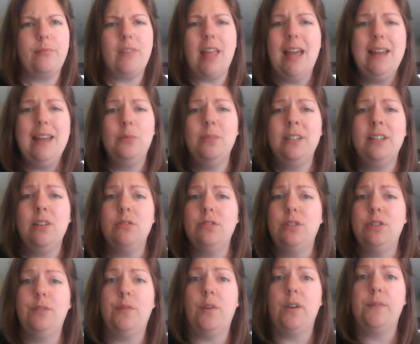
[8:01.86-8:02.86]
I don't want to go
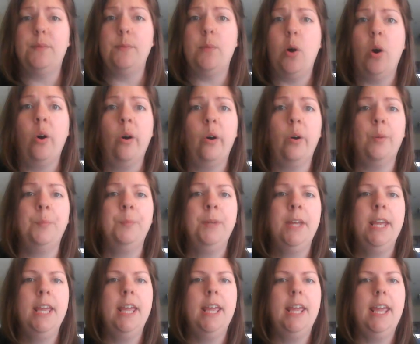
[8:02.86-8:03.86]
too far from home.
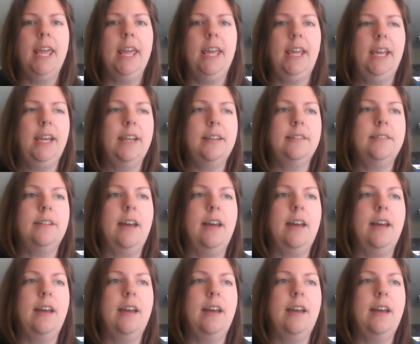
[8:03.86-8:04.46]
And